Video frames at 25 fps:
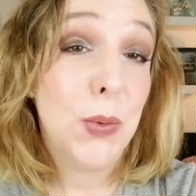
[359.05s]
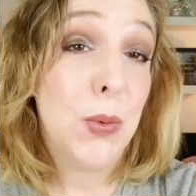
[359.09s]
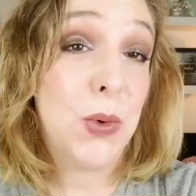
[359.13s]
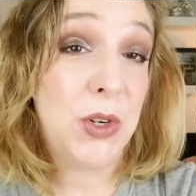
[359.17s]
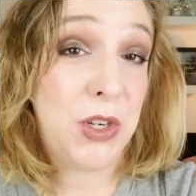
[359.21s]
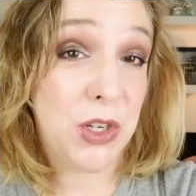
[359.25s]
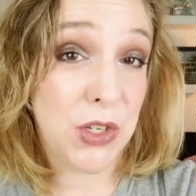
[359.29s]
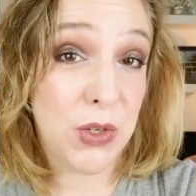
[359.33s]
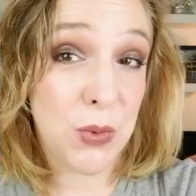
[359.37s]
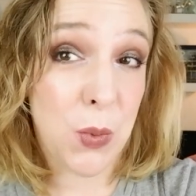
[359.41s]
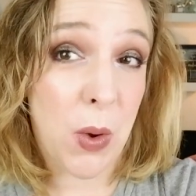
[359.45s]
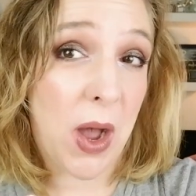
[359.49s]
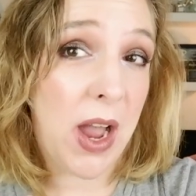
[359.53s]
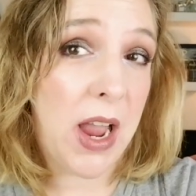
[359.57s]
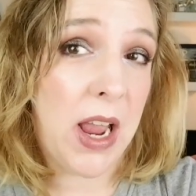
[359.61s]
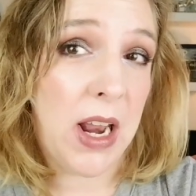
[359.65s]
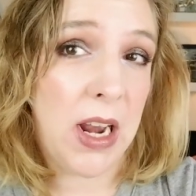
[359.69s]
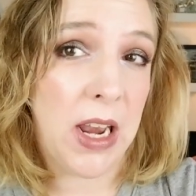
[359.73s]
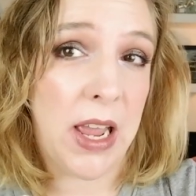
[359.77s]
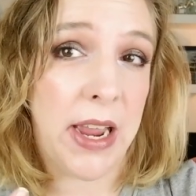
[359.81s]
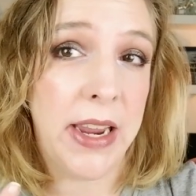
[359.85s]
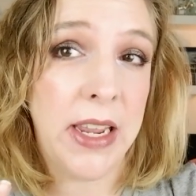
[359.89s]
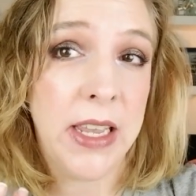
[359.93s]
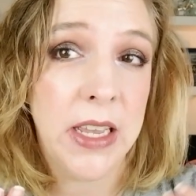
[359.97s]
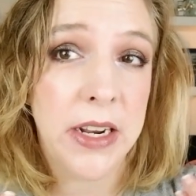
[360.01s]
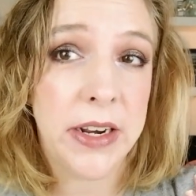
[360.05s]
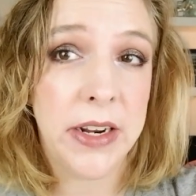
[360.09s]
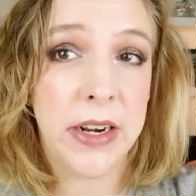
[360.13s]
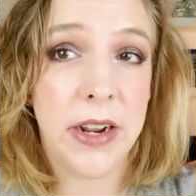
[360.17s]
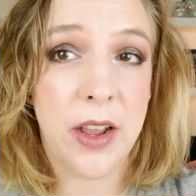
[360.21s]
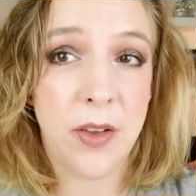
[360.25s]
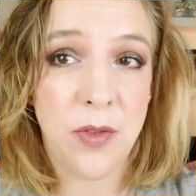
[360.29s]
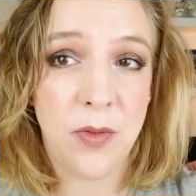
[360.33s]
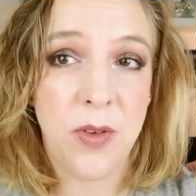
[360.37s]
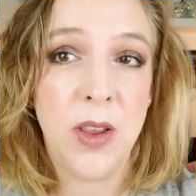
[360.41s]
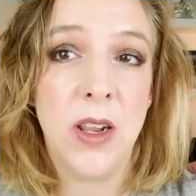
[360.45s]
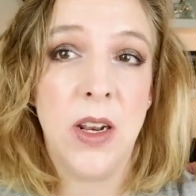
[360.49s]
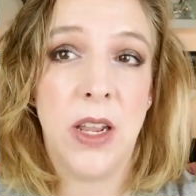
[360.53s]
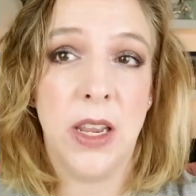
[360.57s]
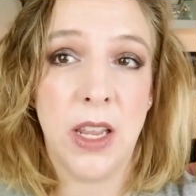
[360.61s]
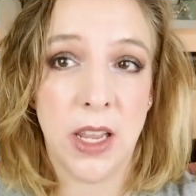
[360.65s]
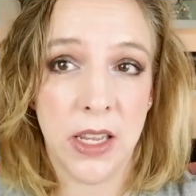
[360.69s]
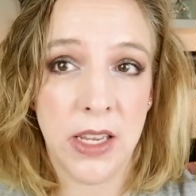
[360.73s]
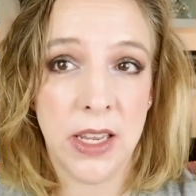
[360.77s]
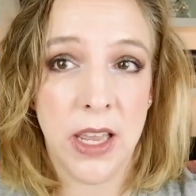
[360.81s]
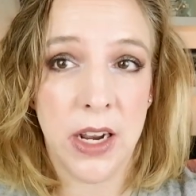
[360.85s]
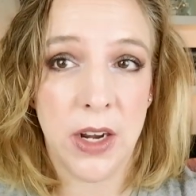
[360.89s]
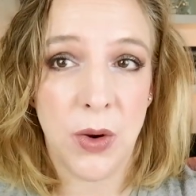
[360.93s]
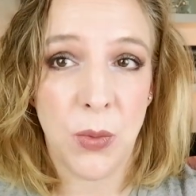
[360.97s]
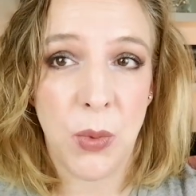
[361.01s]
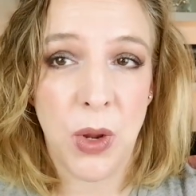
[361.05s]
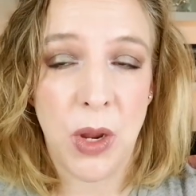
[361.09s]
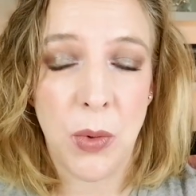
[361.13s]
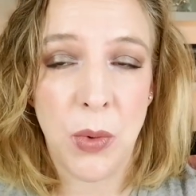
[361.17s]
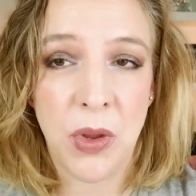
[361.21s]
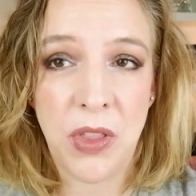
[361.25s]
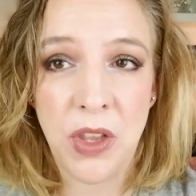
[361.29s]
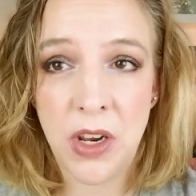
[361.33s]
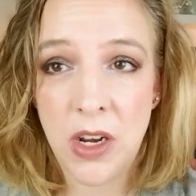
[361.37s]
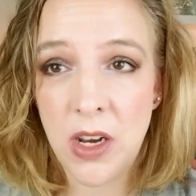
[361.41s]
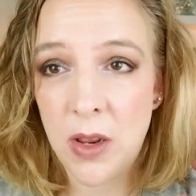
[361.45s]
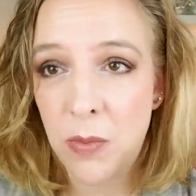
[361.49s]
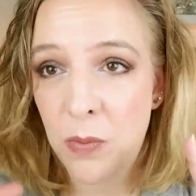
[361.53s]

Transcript: which is why I like it and I feel I can get away with it.